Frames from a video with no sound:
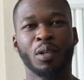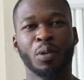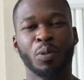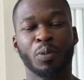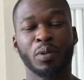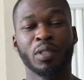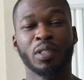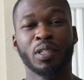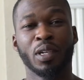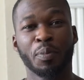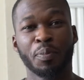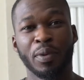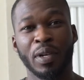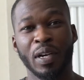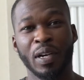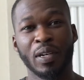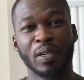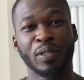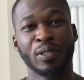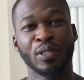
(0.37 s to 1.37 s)
What's up,
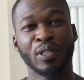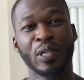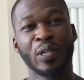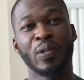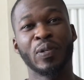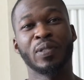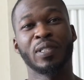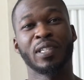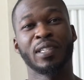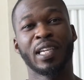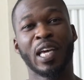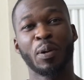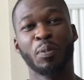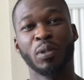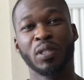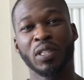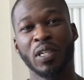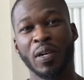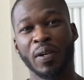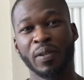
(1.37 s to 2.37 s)
y'all? So today we're
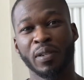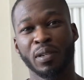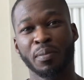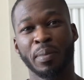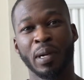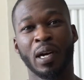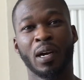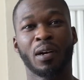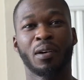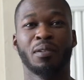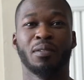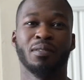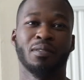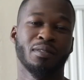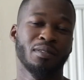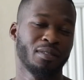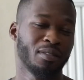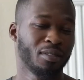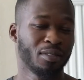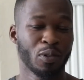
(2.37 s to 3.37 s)
talking about
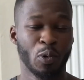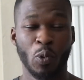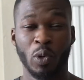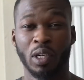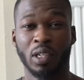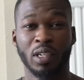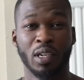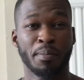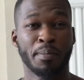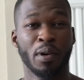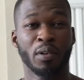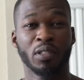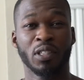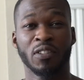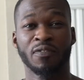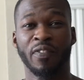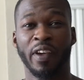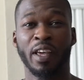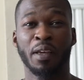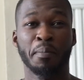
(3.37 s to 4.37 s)
one of the most
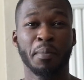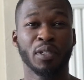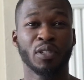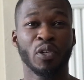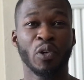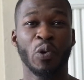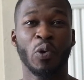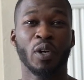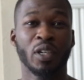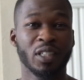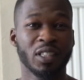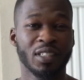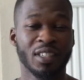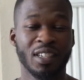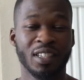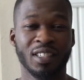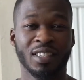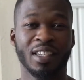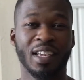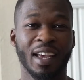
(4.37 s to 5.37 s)
famous
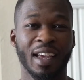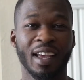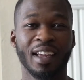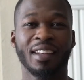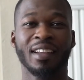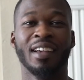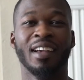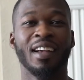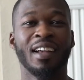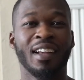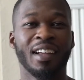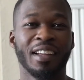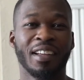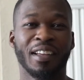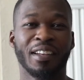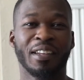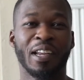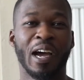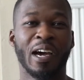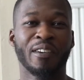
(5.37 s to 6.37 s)
questions that a
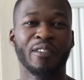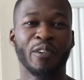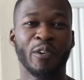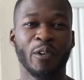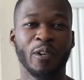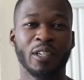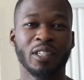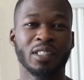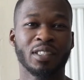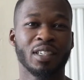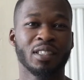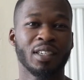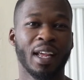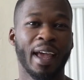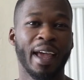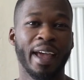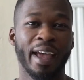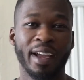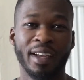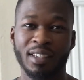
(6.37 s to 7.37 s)
lot of Christians
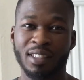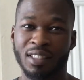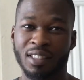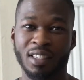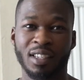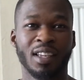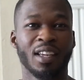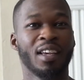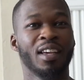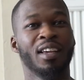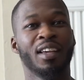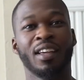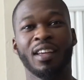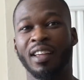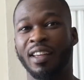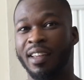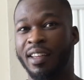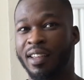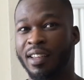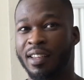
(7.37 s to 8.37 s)
ask
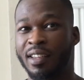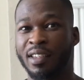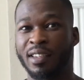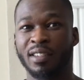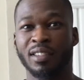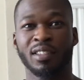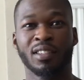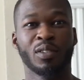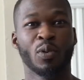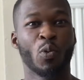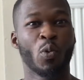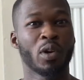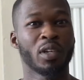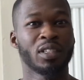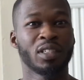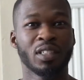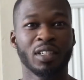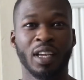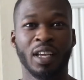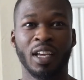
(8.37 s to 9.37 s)
is once
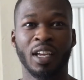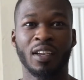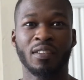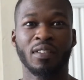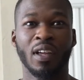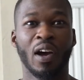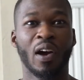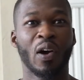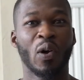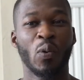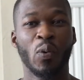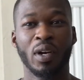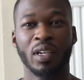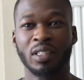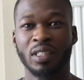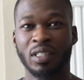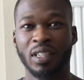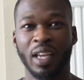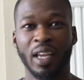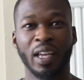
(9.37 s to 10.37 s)
saved, always
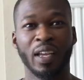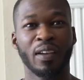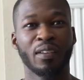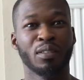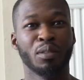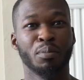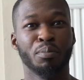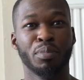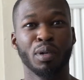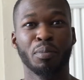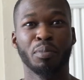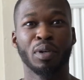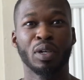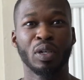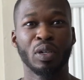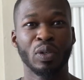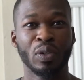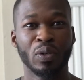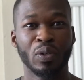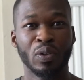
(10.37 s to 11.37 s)
saved,
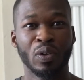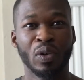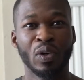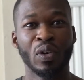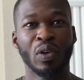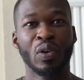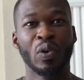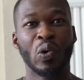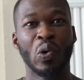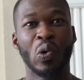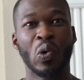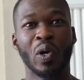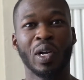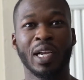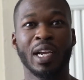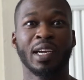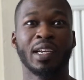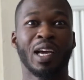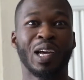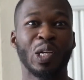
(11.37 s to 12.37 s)
biblical, or
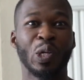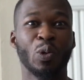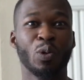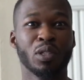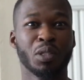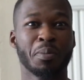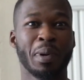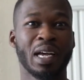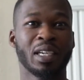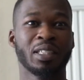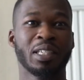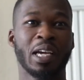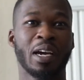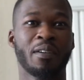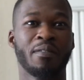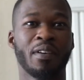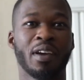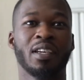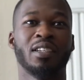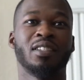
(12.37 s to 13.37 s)
can I lose my
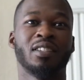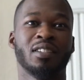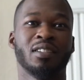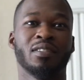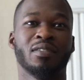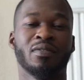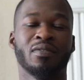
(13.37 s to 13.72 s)
salvation?